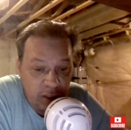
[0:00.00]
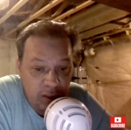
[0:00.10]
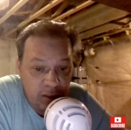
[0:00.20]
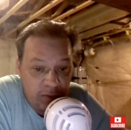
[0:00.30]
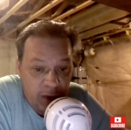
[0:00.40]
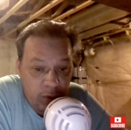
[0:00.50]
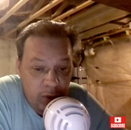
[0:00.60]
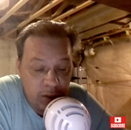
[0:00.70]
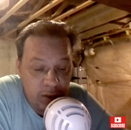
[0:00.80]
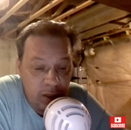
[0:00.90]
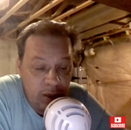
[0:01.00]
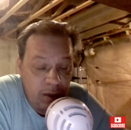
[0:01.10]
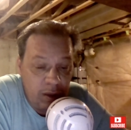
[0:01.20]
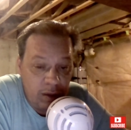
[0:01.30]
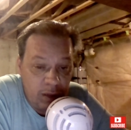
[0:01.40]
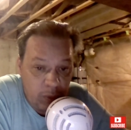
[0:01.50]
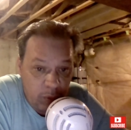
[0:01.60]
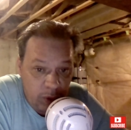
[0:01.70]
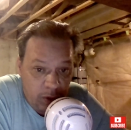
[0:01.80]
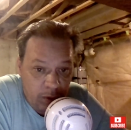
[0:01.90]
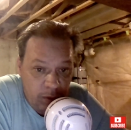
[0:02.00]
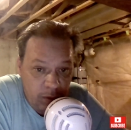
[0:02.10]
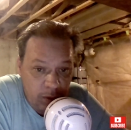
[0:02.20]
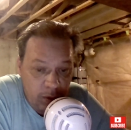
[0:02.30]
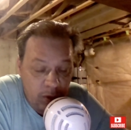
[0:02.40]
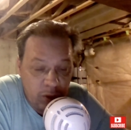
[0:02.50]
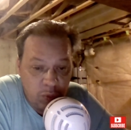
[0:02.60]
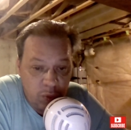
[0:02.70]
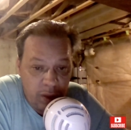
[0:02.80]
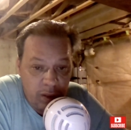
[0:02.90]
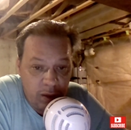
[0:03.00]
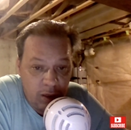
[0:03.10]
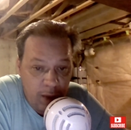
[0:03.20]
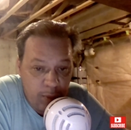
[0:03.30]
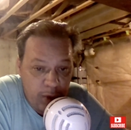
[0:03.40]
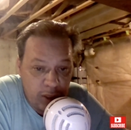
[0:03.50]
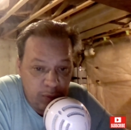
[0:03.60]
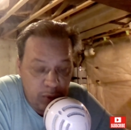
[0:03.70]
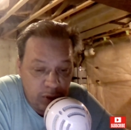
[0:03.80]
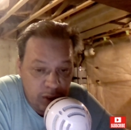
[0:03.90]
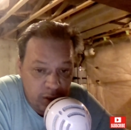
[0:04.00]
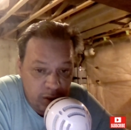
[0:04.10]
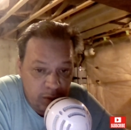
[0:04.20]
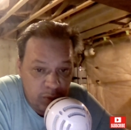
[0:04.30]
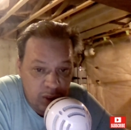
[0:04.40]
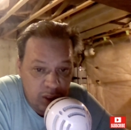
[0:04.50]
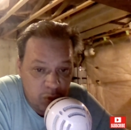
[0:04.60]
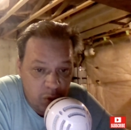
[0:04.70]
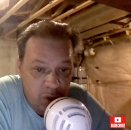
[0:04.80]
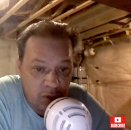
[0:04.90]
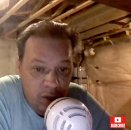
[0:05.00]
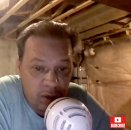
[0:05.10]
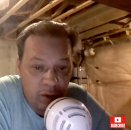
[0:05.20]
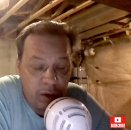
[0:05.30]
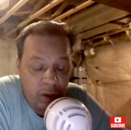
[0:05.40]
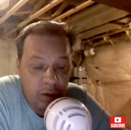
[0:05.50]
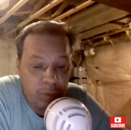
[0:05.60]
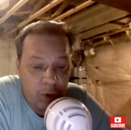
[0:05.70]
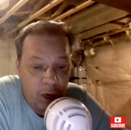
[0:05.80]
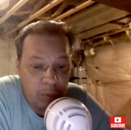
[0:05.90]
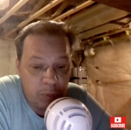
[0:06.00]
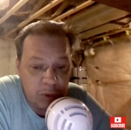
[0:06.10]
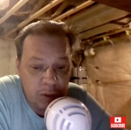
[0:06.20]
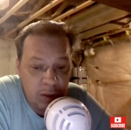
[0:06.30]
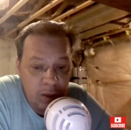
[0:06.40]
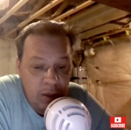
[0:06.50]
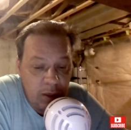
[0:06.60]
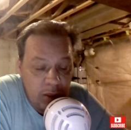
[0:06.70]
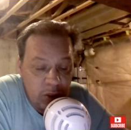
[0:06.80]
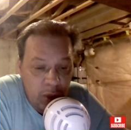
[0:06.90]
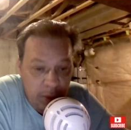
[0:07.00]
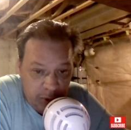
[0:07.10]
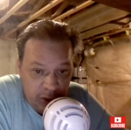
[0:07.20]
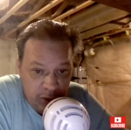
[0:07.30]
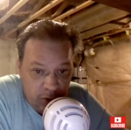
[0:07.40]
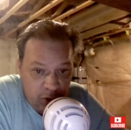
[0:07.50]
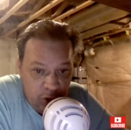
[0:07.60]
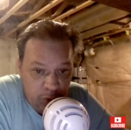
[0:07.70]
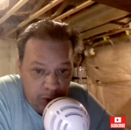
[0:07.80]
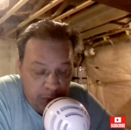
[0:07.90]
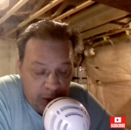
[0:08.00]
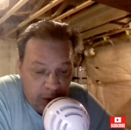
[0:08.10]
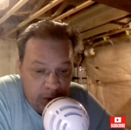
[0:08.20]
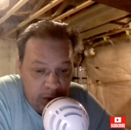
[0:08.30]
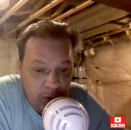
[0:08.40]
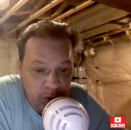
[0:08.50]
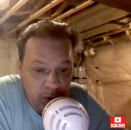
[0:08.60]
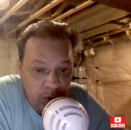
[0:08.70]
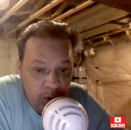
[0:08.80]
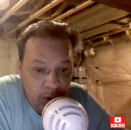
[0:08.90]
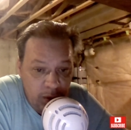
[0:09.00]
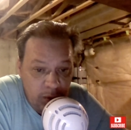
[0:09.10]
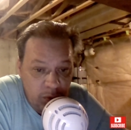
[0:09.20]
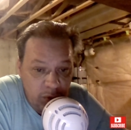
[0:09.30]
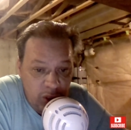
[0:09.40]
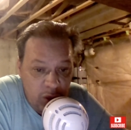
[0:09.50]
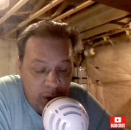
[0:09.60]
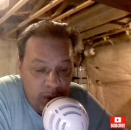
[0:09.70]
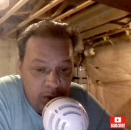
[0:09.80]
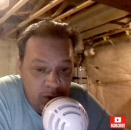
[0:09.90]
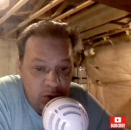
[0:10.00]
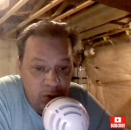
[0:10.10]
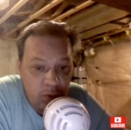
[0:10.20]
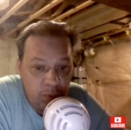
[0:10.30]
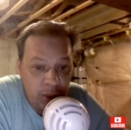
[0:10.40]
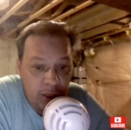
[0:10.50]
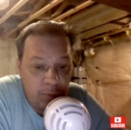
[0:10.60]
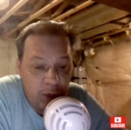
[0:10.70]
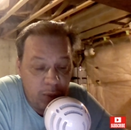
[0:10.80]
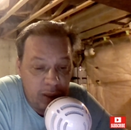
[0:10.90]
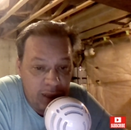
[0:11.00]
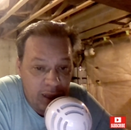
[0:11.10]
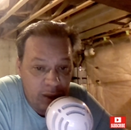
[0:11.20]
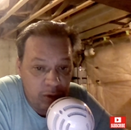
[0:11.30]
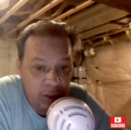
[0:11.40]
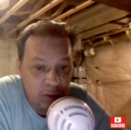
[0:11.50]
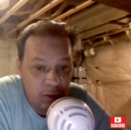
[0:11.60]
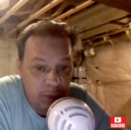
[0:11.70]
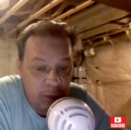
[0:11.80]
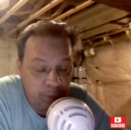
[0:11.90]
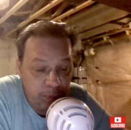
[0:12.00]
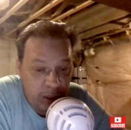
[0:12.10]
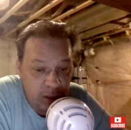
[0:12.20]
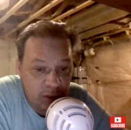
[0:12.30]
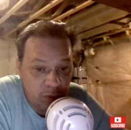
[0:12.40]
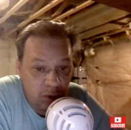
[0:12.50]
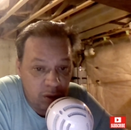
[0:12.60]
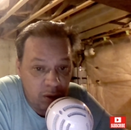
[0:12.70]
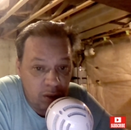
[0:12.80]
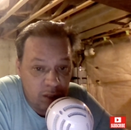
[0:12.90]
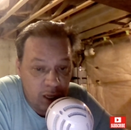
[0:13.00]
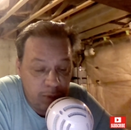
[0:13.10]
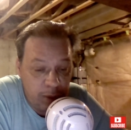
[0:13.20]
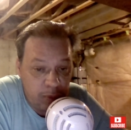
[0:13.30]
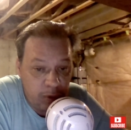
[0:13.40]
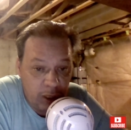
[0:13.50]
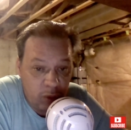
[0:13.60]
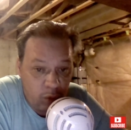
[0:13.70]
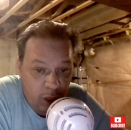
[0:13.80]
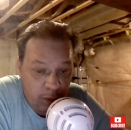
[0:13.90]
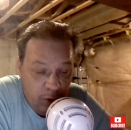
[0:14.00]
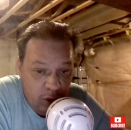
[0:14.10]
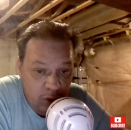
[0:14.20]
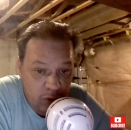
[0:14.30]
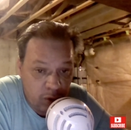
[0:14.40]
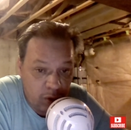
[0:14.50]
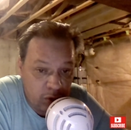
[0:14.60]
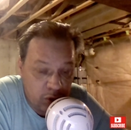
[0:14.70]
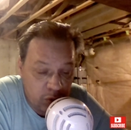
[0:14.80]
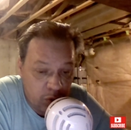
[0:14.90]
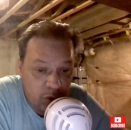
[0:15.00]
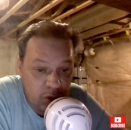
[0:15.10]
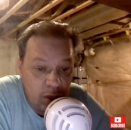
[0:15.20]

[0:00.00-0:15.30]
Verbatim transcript: this virus than we are, those with compromised immune systems as well as other health problems. So I please urge you people out there to, when you go out there to big public gatherings or big places with there's a lot of people like Walmarts or other stores,